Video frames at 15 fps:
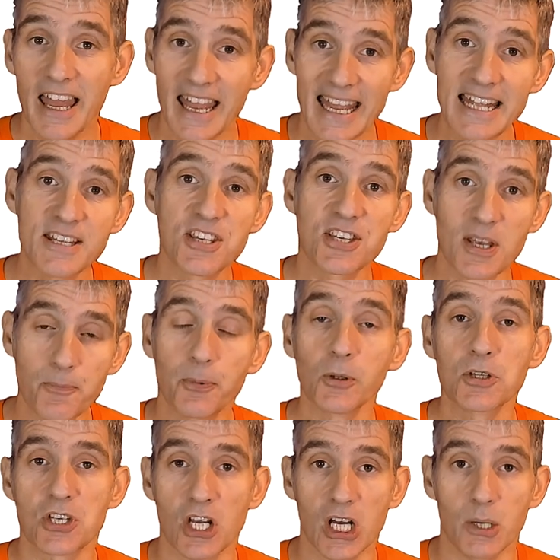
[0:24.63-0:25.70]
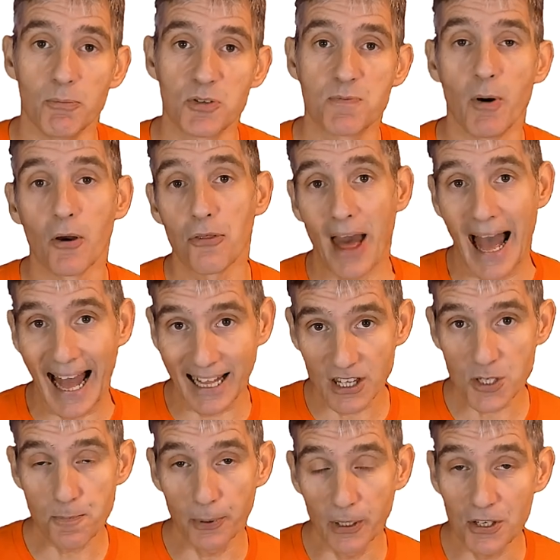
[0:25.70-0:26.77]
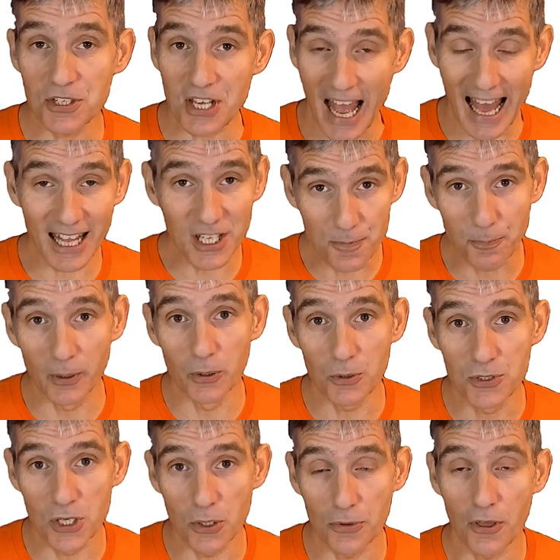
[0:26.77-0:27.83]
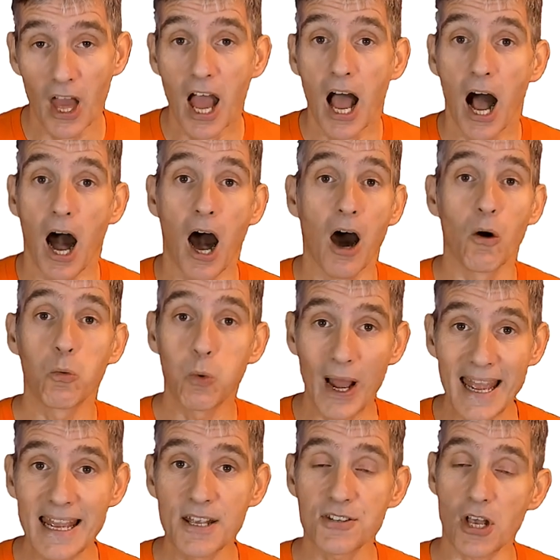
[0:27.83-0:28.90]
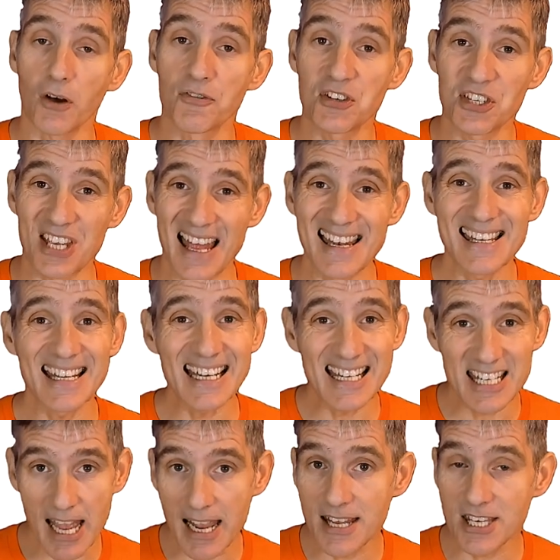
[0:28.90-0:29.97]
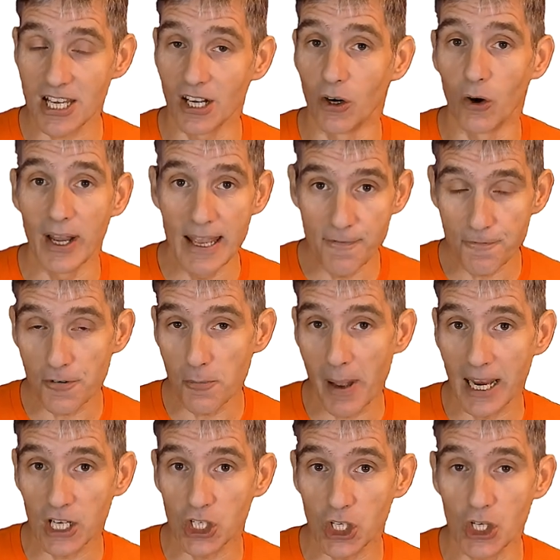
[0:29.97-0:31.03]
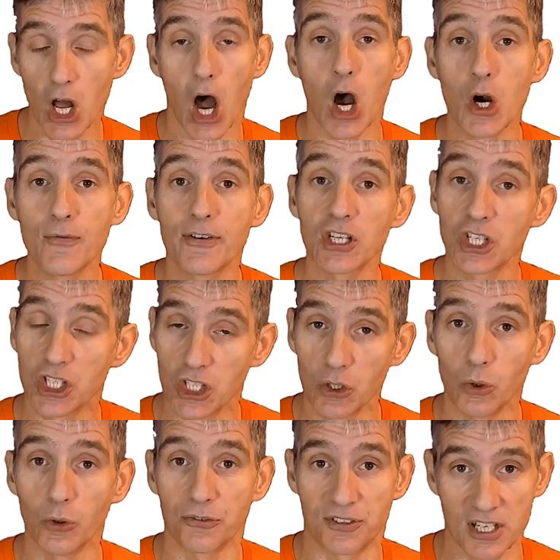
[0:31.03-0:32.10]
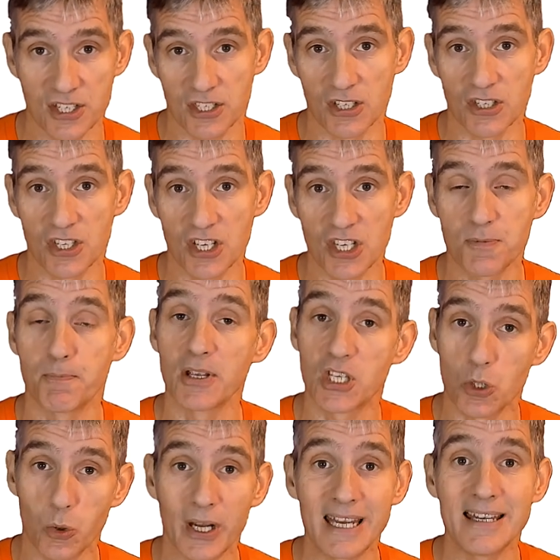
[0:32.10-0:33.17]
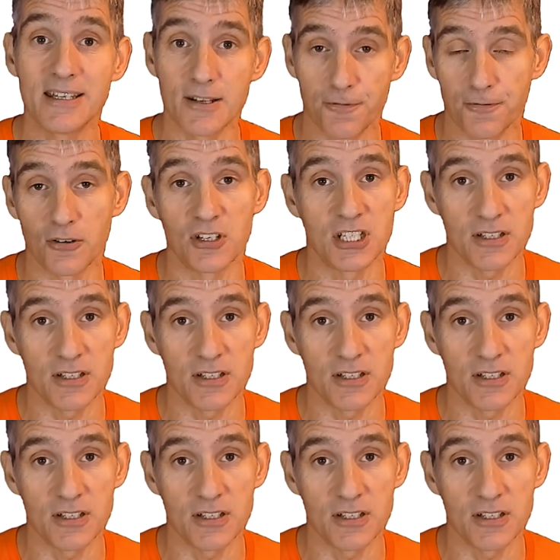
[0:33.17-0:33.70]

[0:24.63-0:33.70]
In simple terms, both Ant Plus and Bluetooth are ways of sending data or information over short distances between different